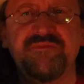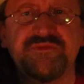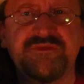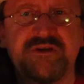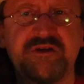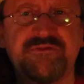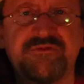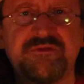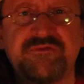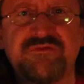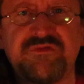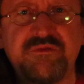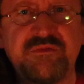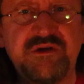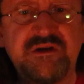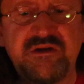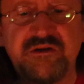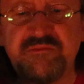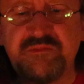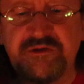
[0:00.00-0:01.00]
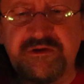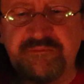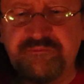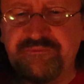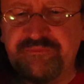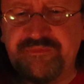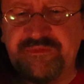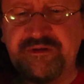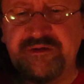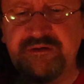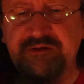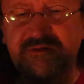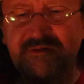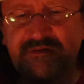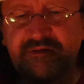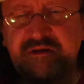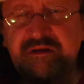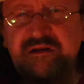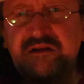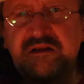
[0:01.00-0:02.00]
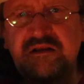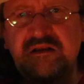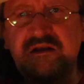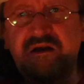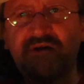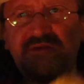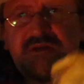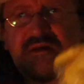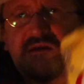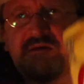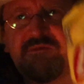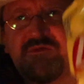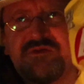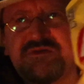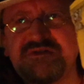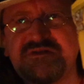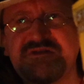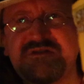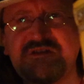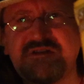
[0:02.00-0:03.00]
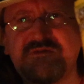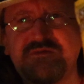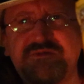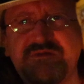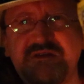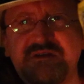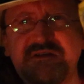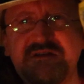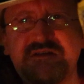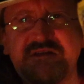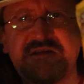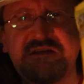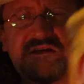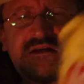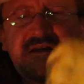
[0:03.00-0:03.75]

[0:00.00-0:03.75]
different for me. But I think I'm going to stick with these,